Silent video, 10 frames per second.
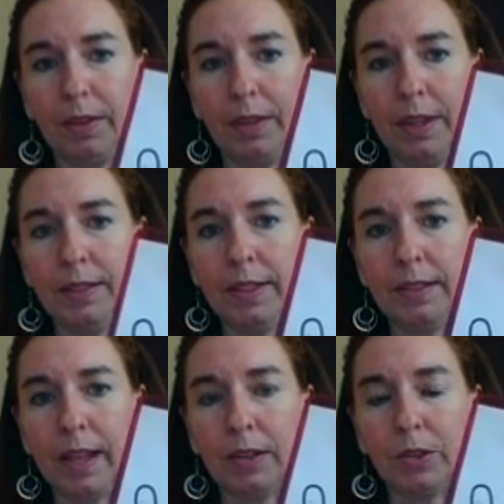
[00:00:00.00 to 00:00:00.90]
this is
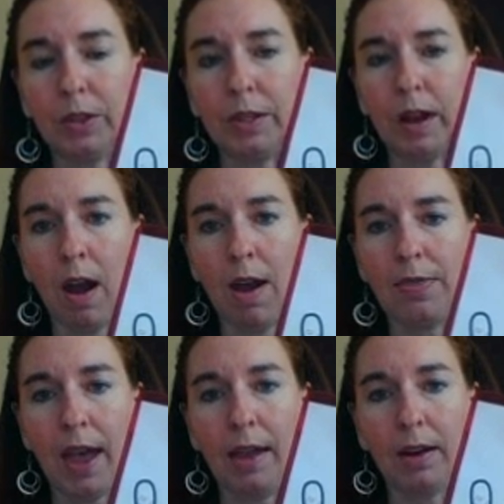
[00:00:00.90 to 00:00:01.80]
actually not
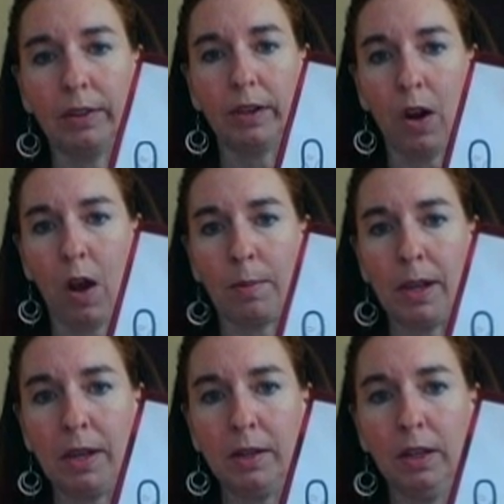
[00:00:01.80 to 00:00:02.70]
that
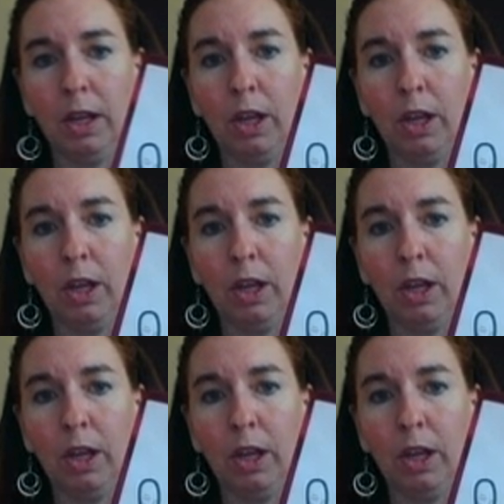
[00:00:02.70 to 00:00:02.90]
uncommon,